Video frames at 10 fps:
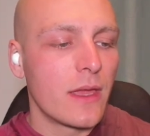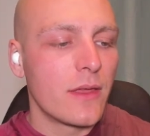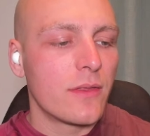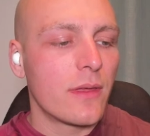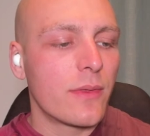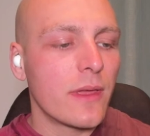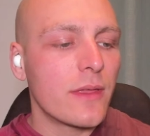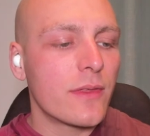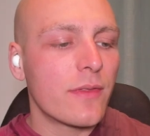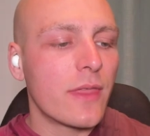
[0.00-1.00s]
They
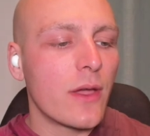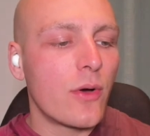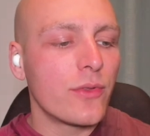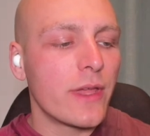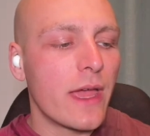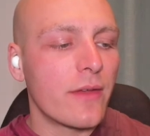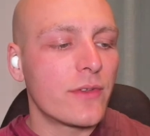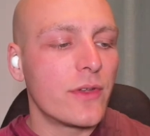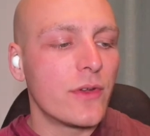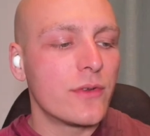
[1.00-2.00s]
think that they only have
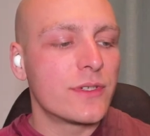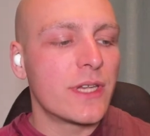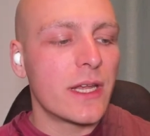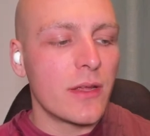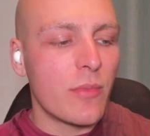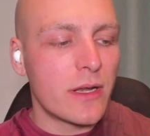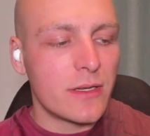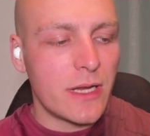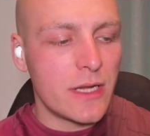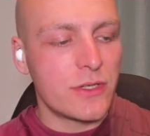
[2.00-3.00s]
to do sitting
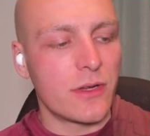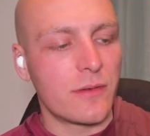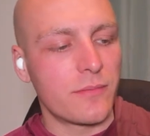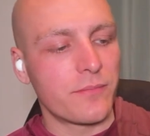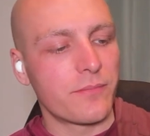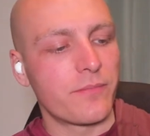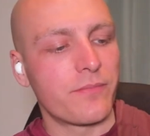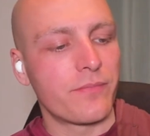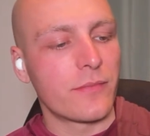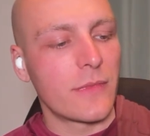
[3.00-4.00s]
meditation.
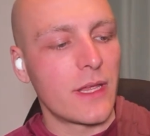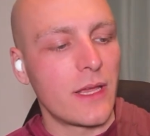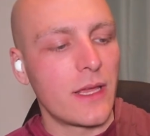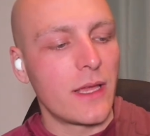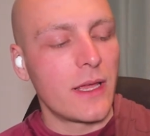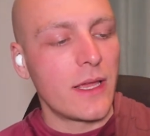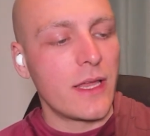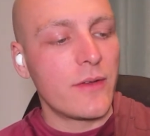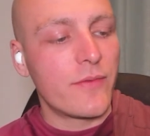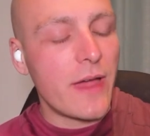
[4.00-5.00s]

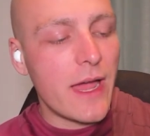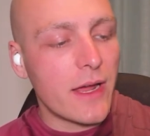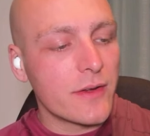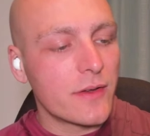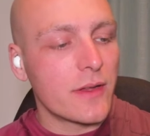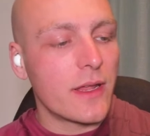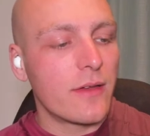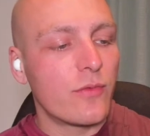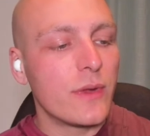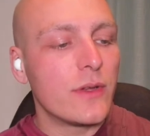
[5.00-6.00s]
In fact,
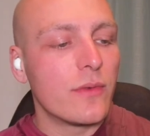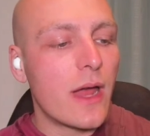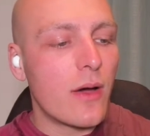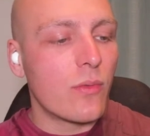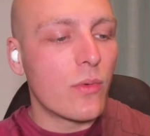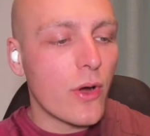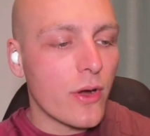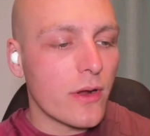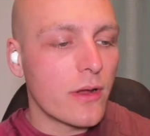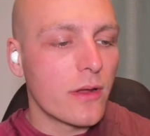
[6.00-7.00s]
if we do not
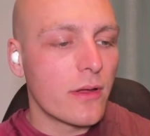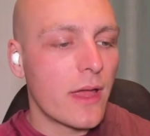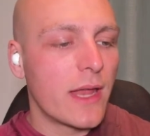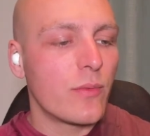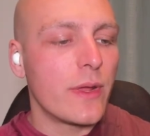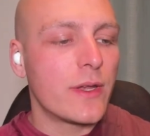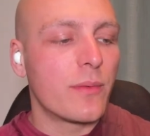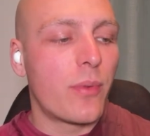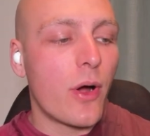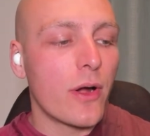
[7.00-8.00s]
work and we
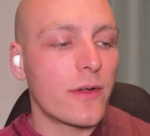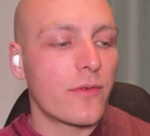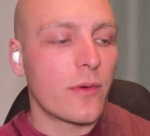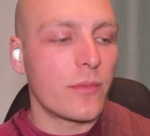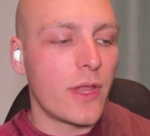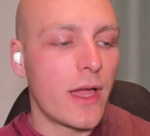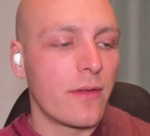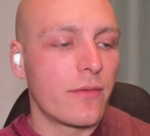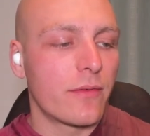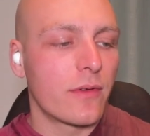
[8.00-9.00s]
depart from
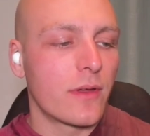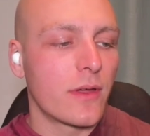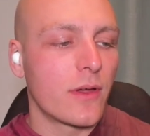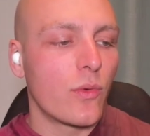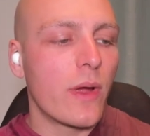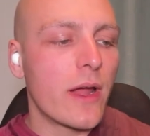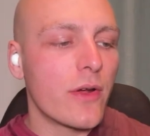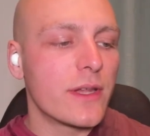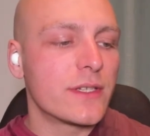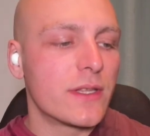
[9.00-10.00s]
life, where
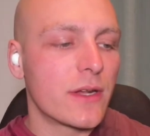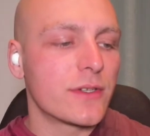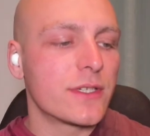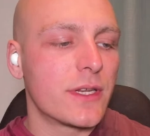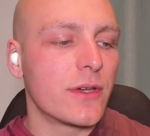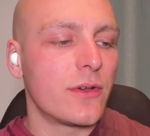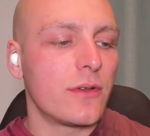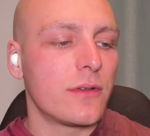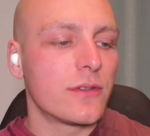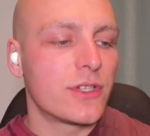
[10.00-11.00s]
is there
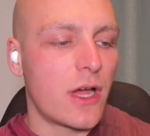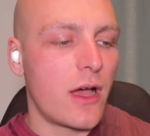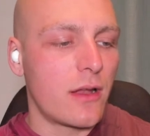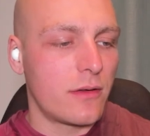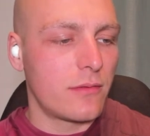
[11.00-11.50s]
still Chan?